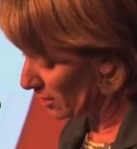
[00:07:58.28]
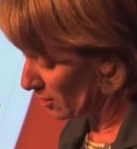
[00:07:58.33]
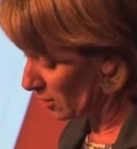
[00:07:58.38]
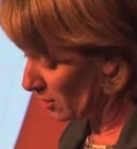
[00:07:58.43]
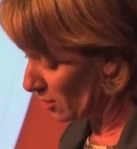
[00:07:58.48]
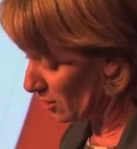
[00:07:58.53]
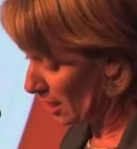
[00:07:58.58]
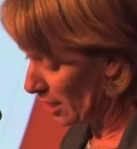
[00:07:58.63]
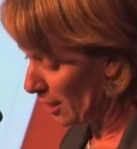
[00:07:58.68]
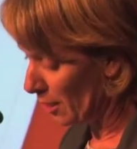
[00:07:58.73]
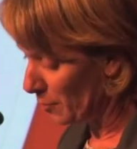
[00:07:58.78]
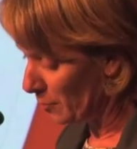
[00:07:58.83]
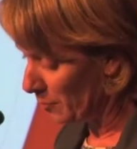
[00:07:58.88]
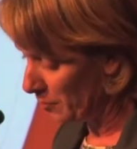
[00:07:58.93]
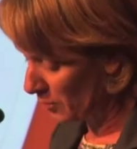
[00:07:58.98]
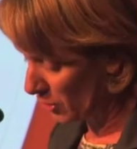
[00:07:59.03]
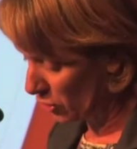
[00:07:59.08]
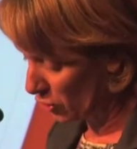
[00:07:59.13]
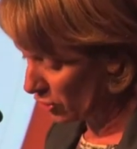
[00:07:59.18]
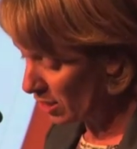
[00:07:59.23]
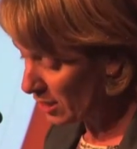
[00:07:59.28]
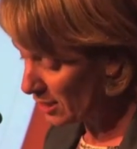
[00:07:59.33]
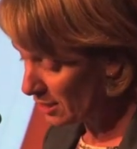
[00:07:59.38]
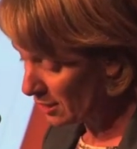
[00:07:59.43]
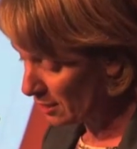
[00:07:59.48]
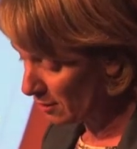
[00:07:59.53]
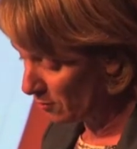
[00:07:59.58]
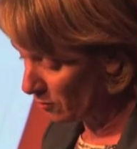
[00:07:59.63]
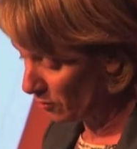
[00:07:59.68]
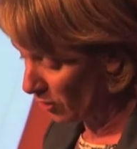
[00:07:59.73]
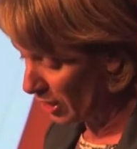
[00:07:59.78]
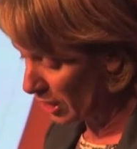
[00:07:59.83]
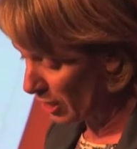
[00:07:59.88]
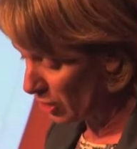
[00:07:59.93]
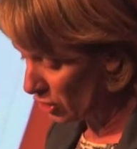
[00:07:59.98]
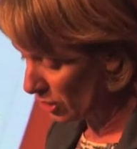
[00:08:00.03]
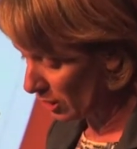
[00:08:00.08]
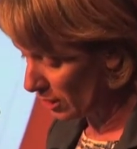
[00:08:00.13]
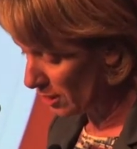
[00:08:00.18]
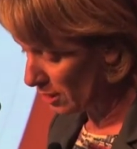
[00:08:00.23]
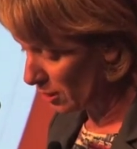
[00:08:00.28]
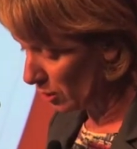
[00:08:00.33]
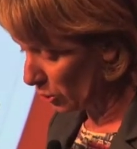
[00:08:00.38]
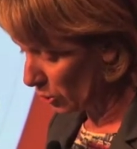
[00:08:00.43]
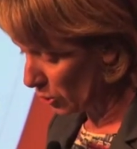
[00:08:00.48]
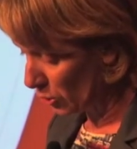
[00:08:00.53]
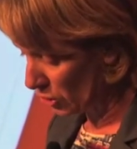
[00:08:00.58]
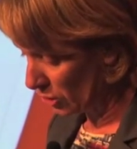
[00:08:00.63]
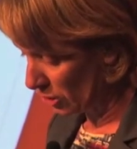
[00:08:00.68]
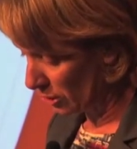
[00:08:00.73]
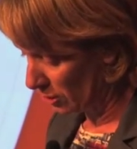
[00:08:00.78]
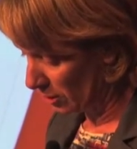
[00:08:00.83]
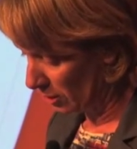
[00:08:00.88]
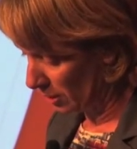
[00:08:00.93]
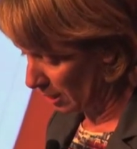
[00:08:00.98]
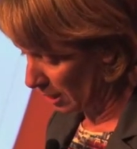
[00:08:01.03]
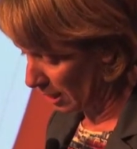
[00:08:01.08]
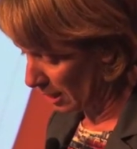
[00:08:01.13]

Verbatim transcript: ex um, stress and financial exclusion,